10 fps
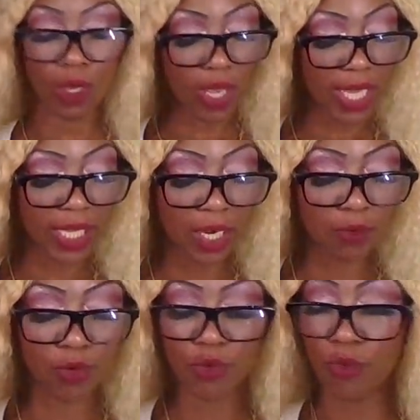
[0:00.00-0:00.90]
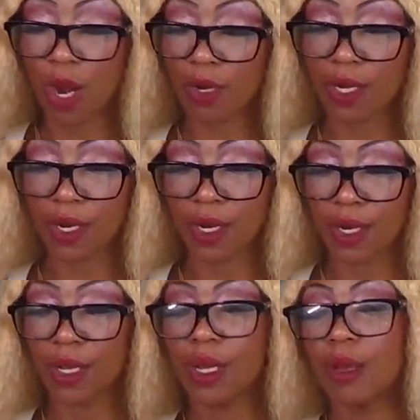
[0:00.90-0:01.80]
Okay, a lot of root work
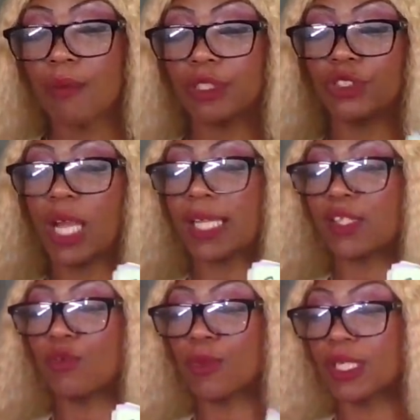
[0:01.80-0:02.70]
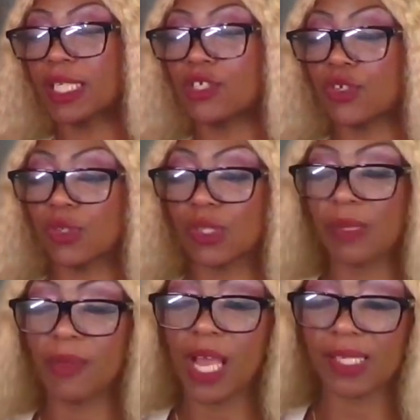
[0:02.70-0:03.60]
here. But you got superstition, so
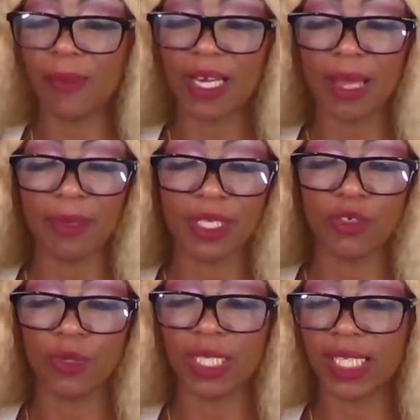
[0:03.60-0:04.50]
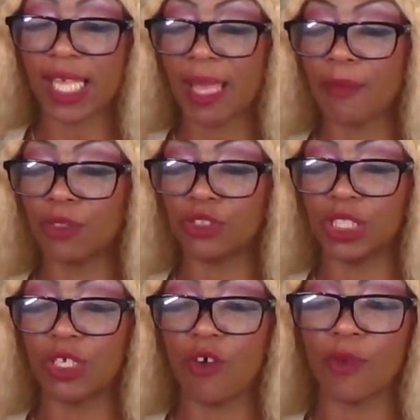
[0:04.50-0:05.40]
some of you guys might not be doing the same old
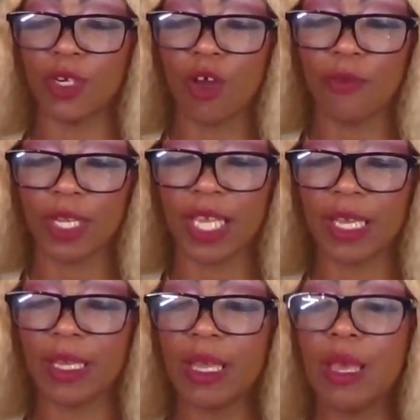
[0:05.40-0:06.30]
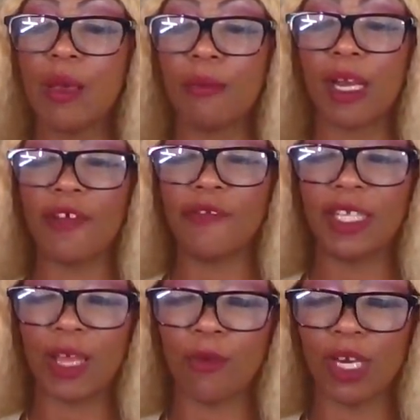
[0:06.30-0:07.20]
shit over and over again. But I feel
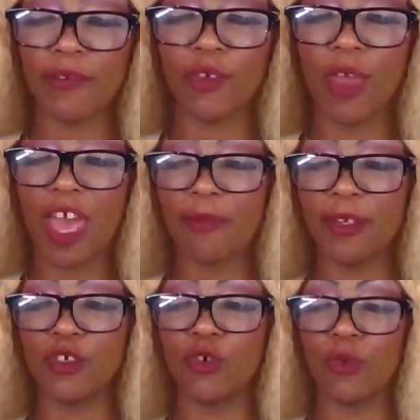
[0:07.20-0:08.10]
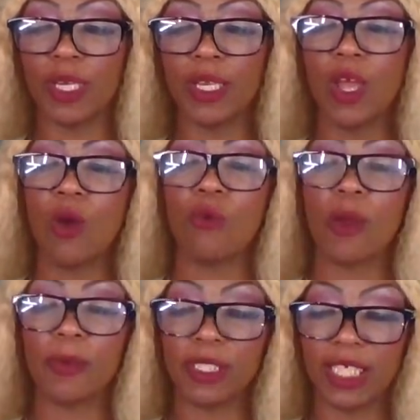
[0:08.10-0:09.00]
like whatever you have been doing
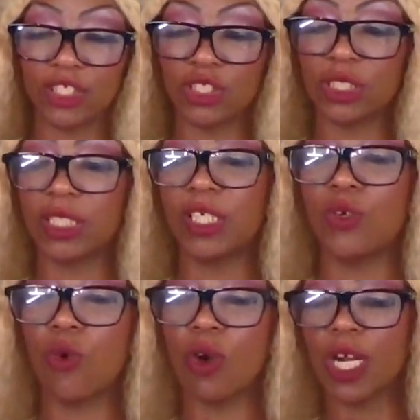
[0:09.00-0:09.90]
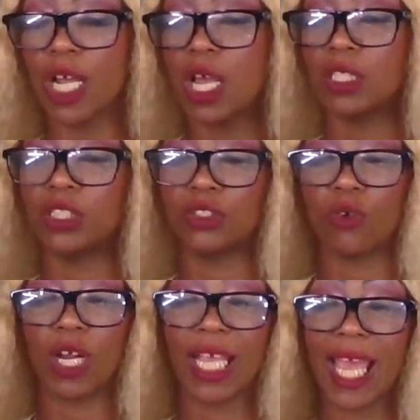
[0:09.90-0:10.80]
repetitiously or just
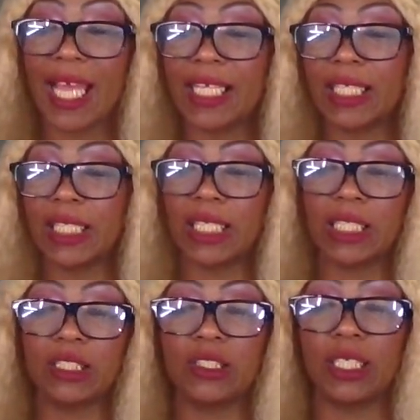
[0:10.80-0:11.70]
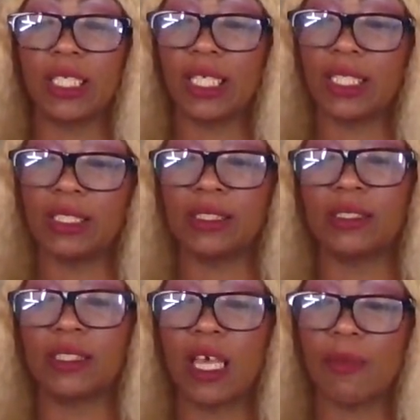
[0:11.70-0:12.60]
organically, the shit
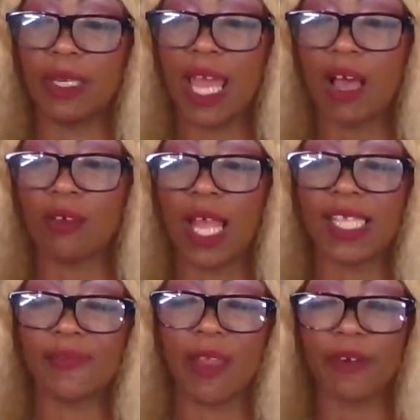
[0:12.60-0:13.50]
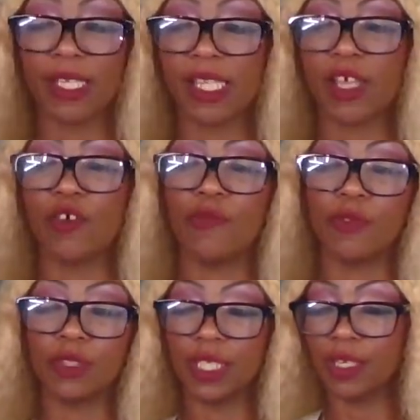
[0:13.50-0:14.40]
is coming out as very
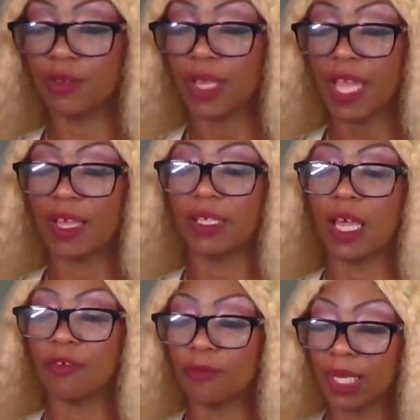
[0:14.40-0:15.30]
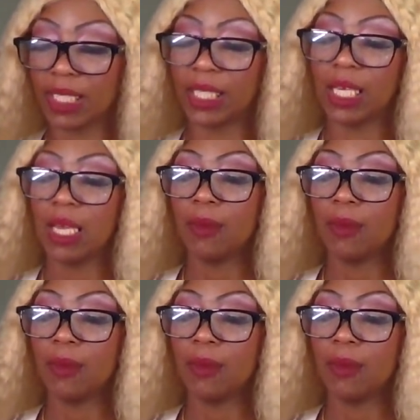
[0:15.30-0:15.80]
skillful here, okay? A lot of money